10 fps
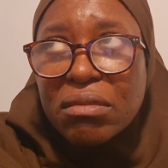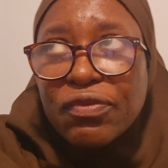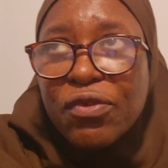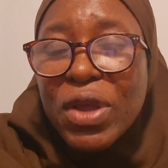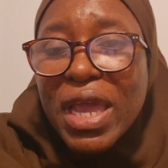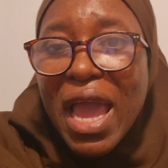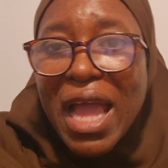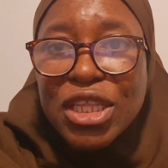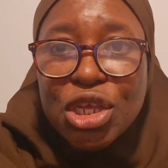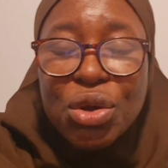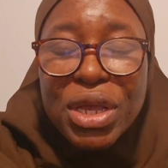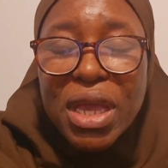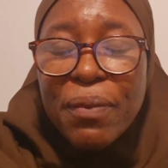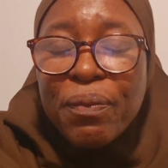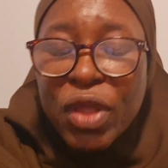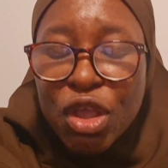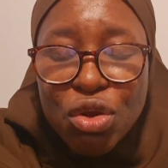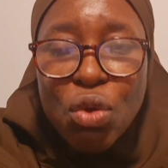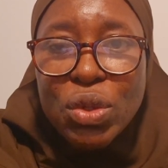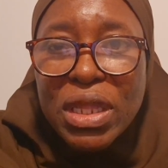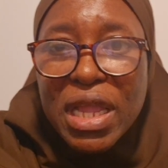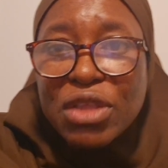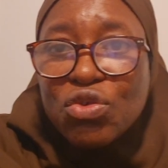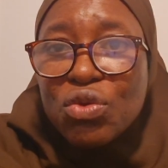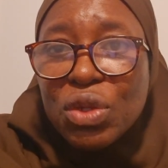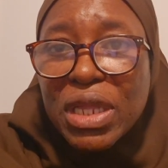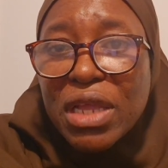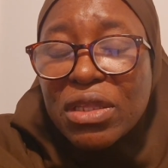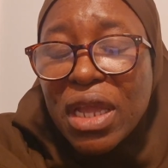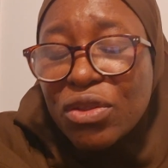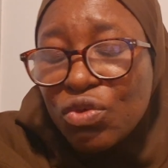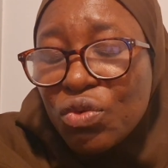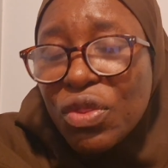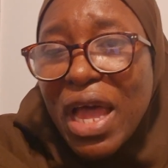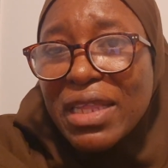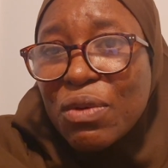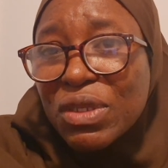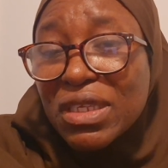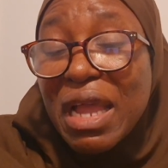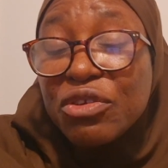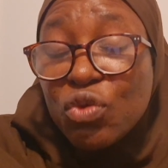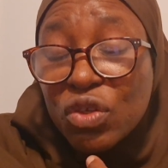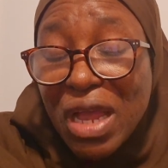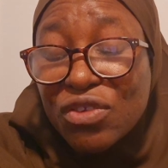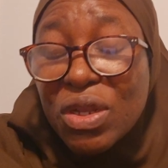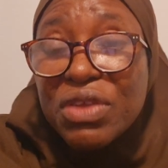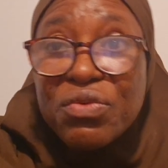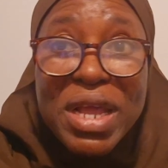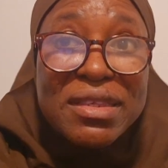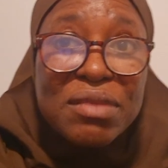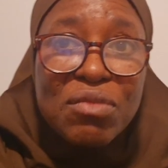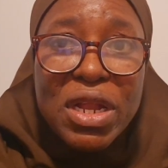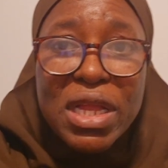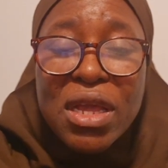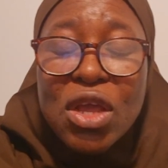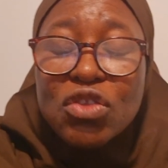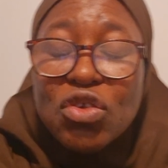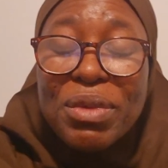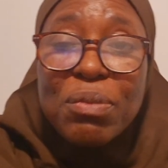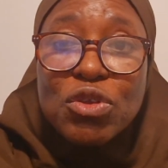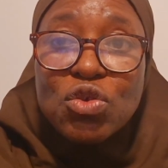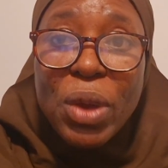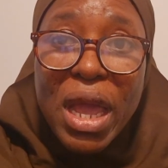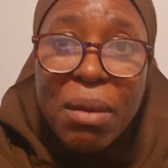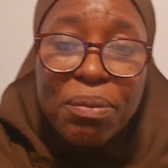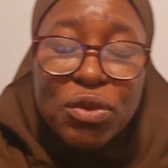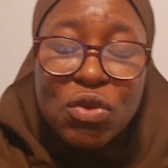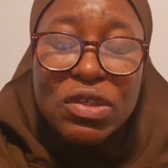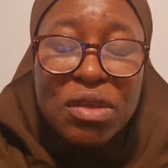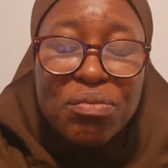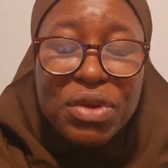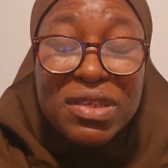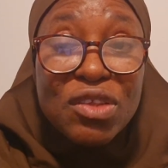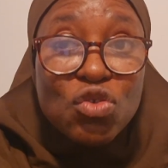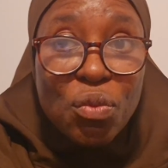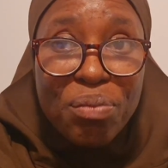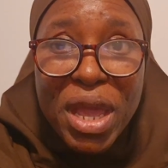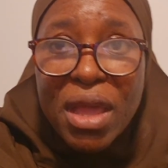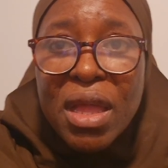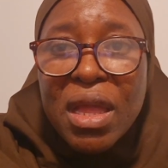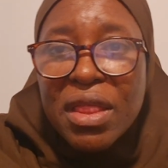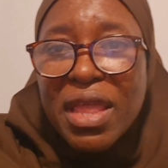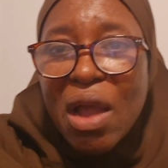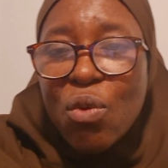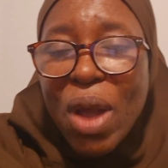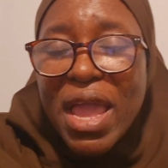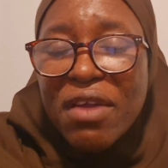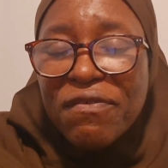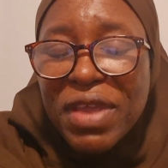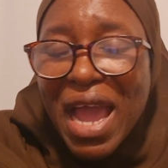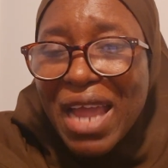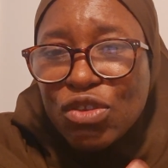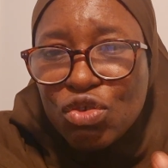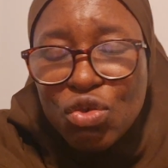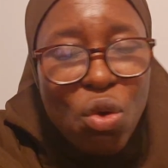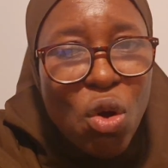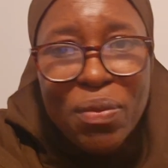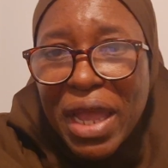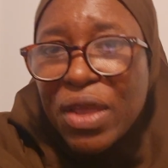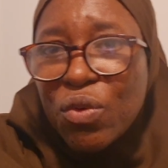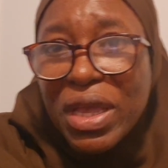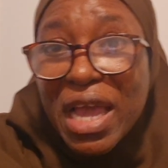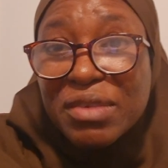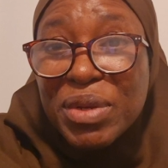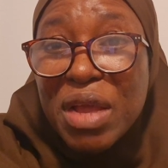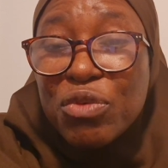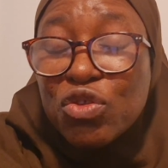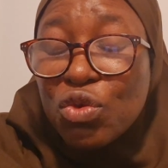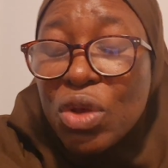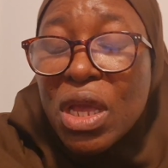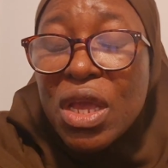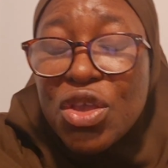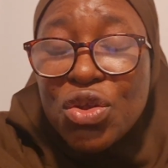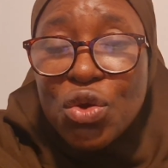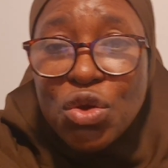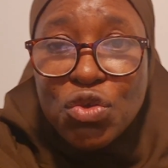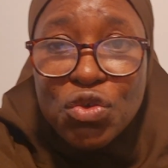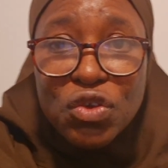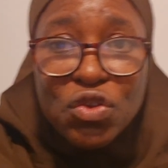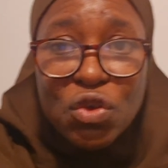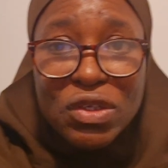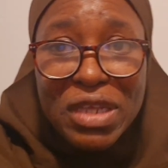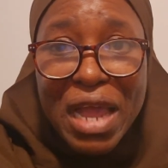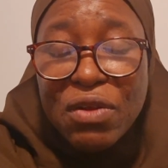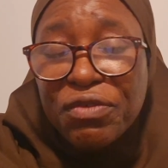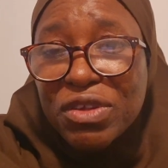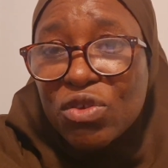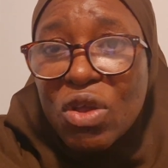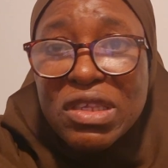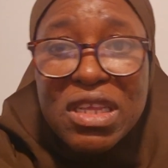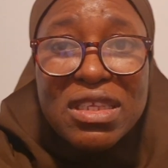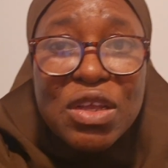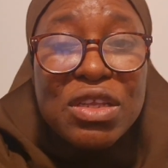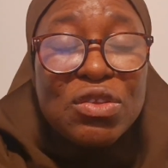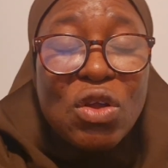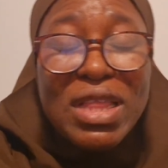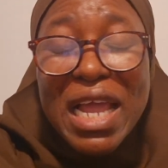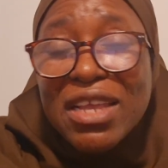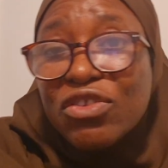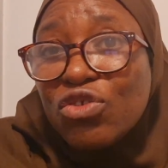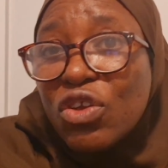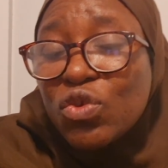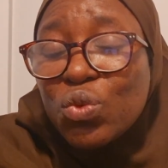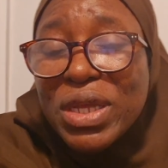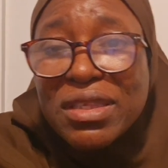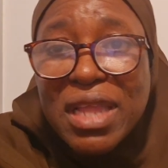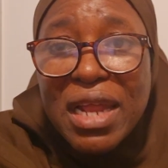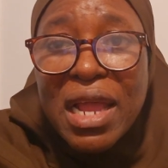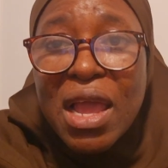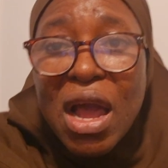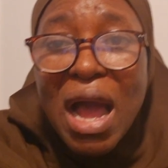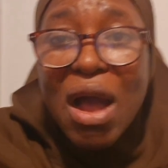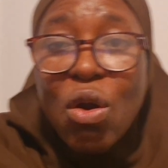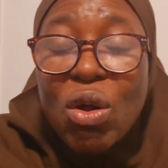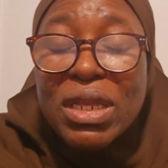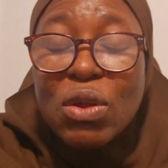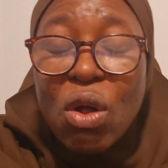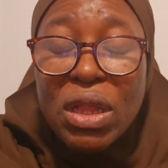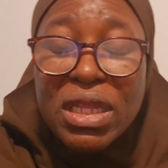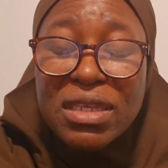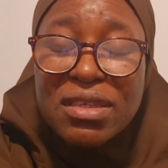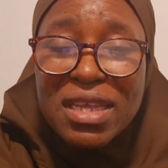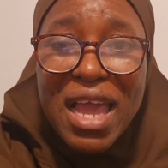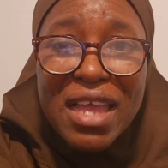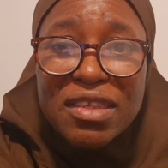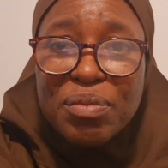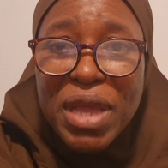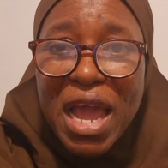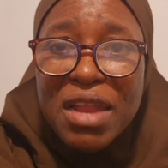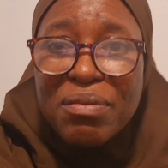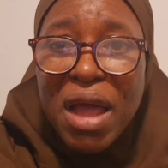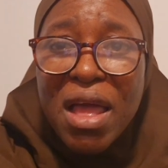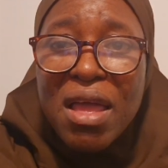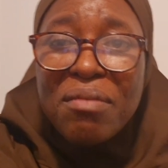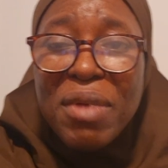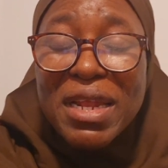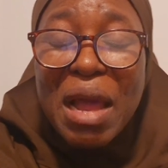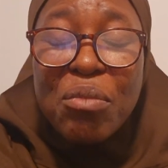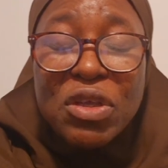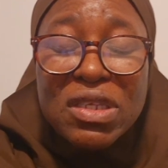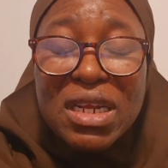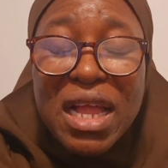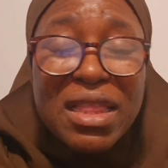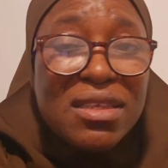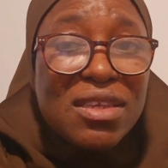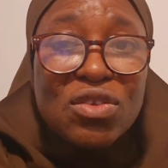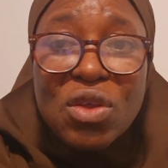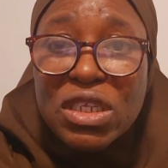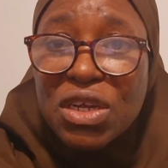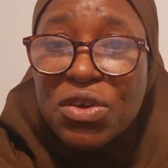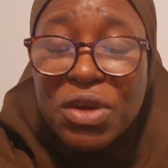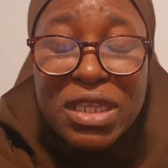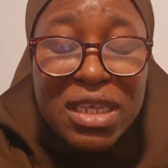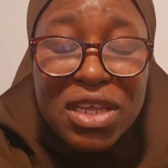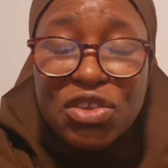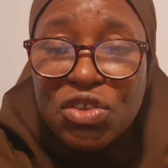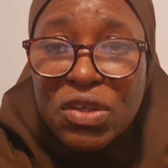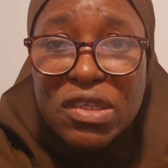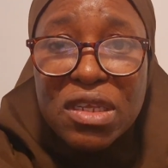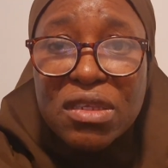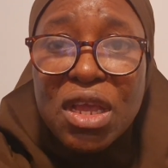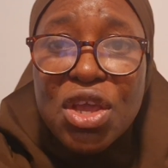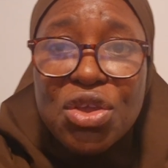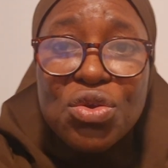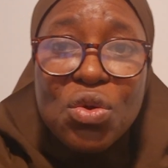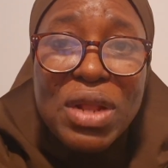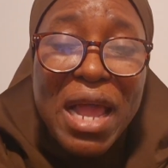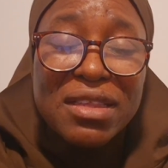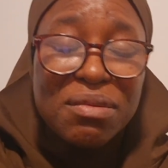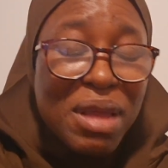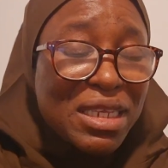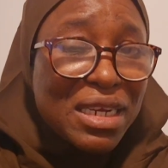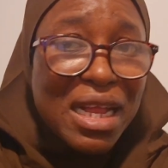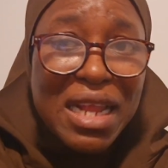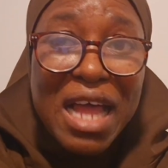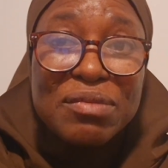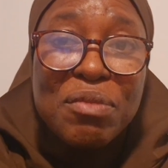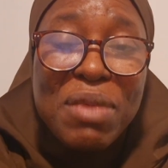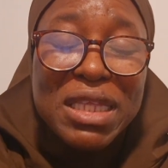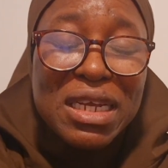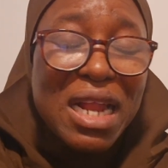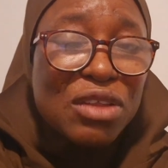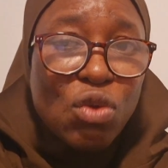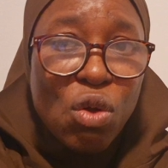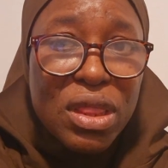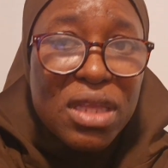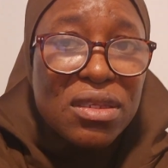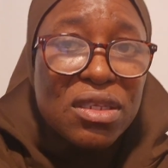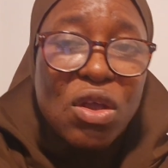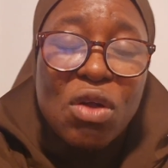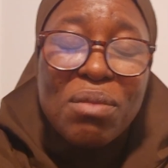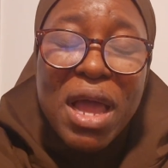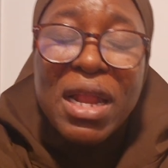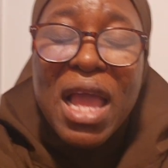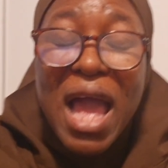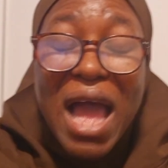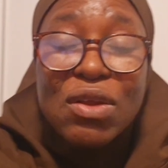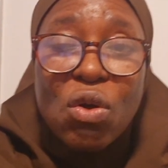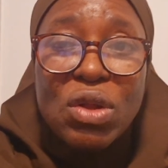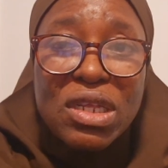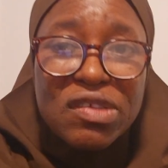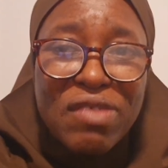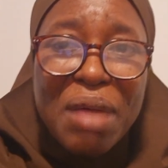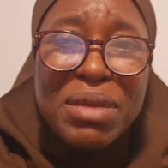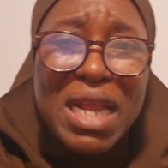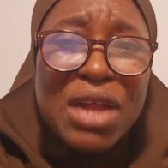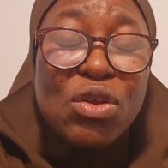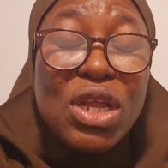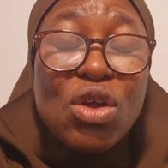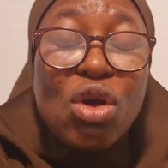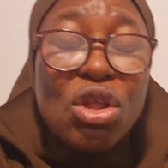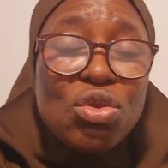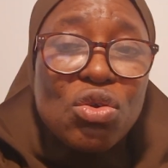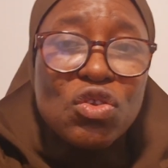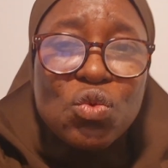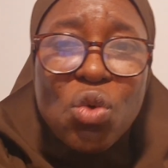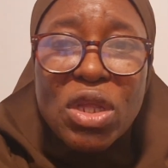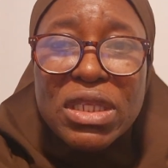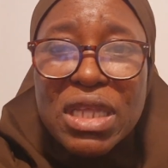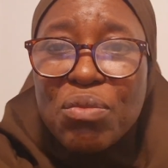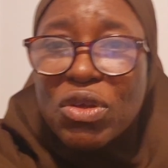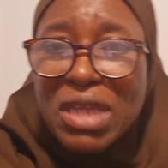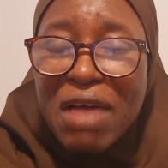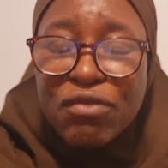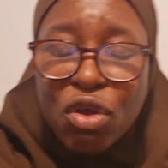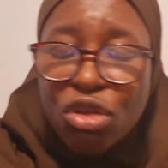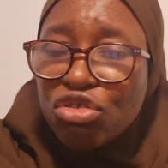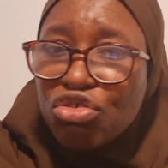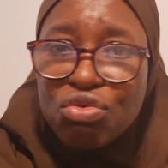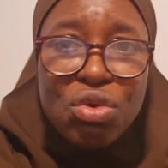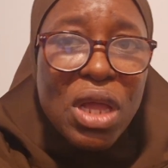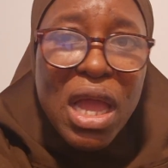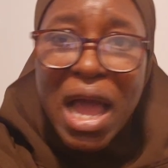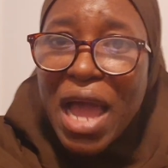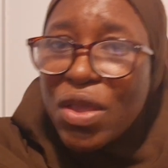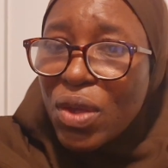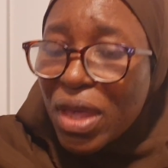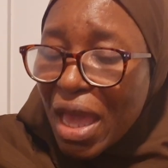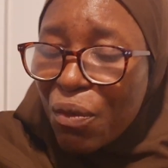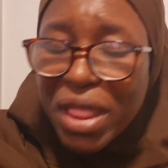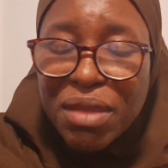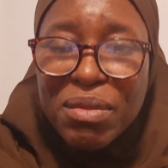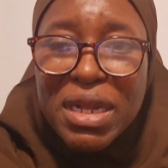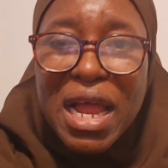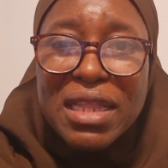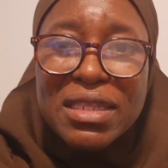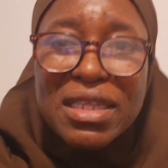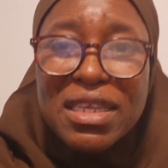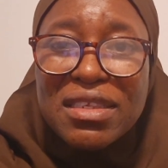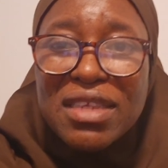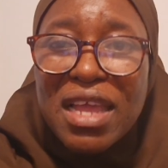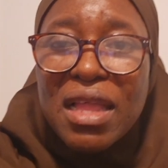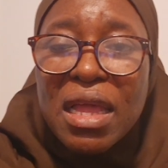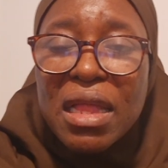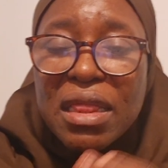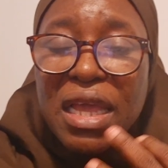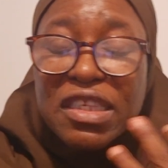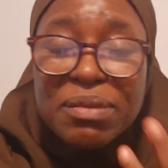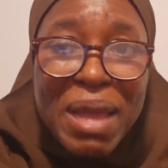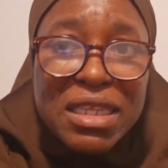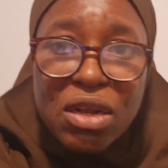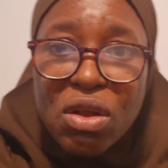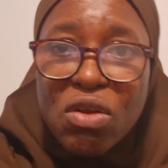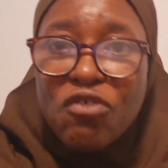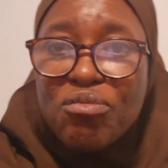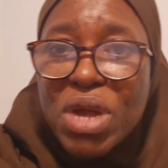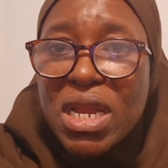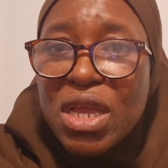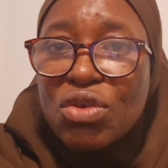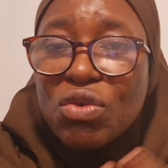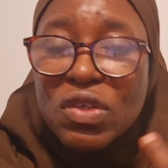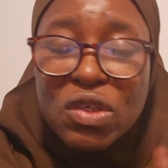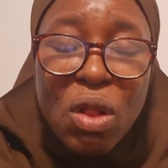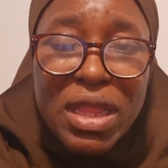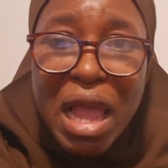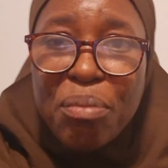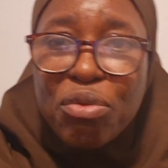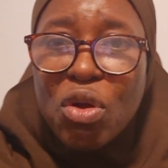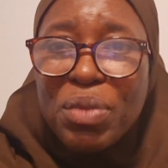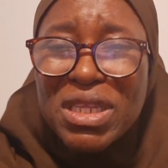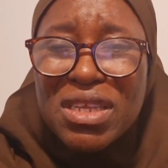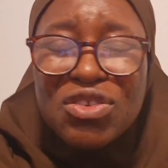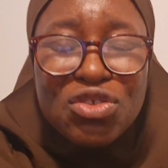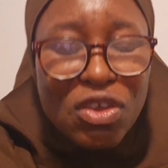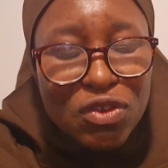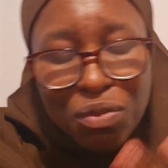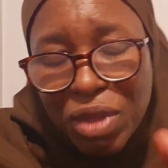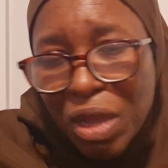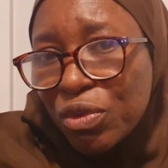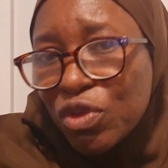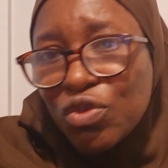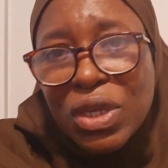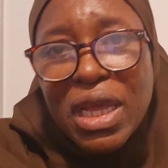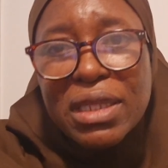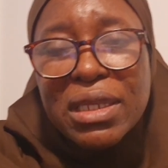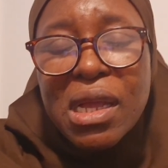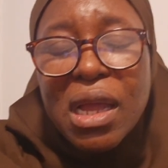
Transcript: Funke Adeoye, they do that. There was a time she was actually raising money to be able to help those in prison to pay their WAEC fee. I do hope that he has been able to, use those kind of resources. Not that he's just wasted all these years behind bar, but I must say that this is such a great injustice, that it's meted out, that has been meted out on this young man and on his family, and only God knows what they must have gone through. You hear where the mother did say they spent a lot of money, sold their properties just to be able to get